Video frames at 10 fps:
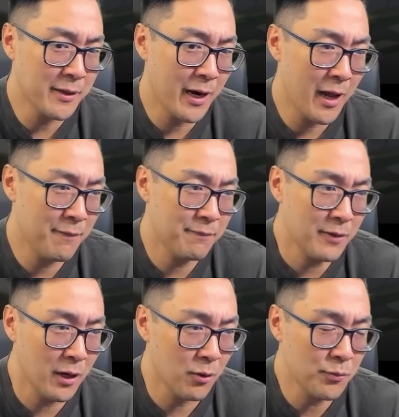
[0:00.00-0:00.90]
that had,
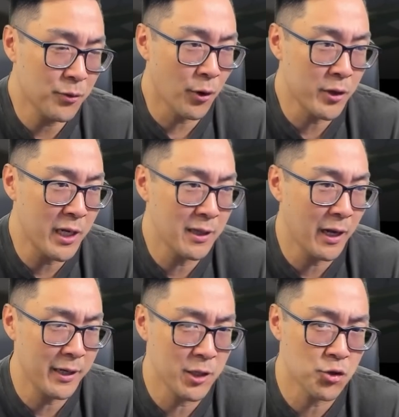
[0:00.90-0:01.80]
13
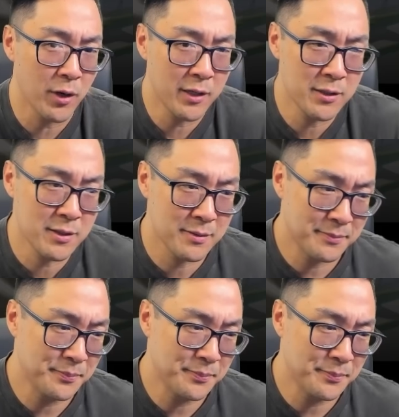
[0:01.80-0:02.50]
lightning strikes.